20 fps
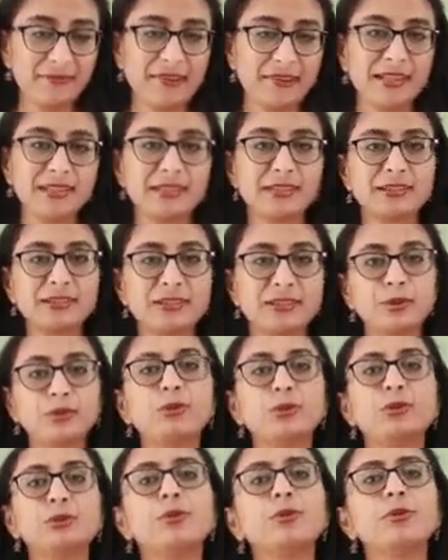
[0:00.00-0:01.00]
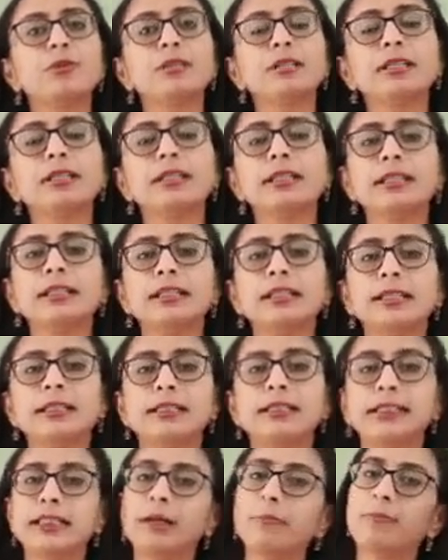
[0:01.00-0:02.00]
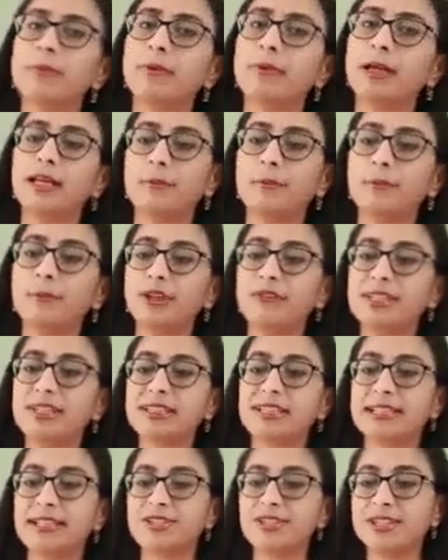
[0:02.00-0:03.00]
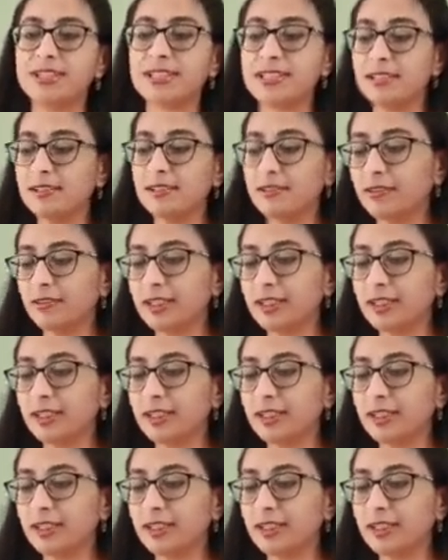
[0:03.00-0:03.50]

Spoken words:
So in our previous lecture itself, we